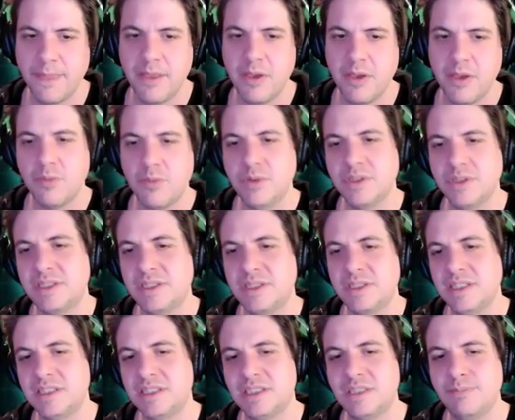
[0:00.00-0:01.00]
was
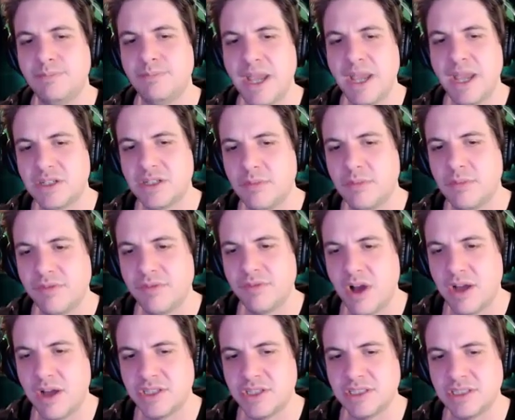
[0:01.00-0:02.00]
this spectrum of
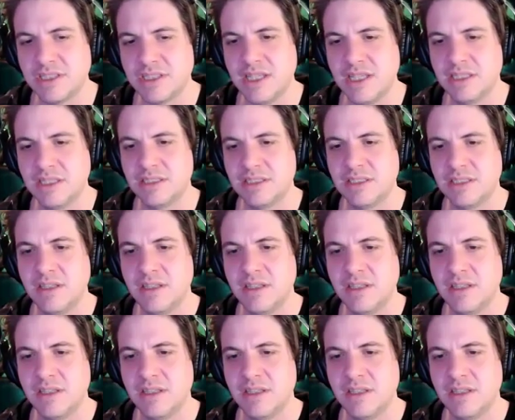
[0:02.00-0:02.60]
consciousness